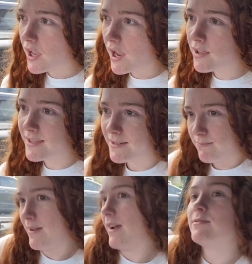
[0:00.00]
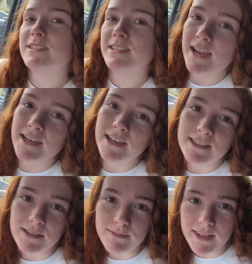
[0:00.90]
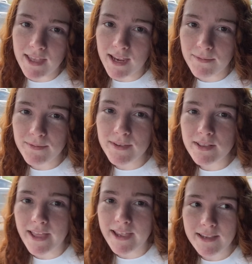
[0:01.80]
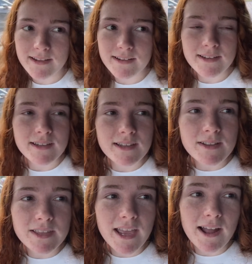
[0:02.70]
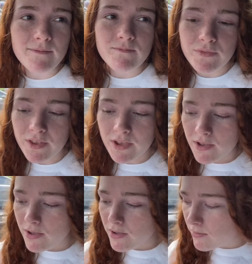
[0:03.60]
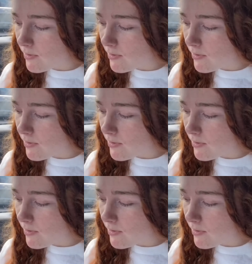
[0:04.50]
I like outstanding to me. Like I feel Right, like, there's no need to drive yeah. here to get one of these.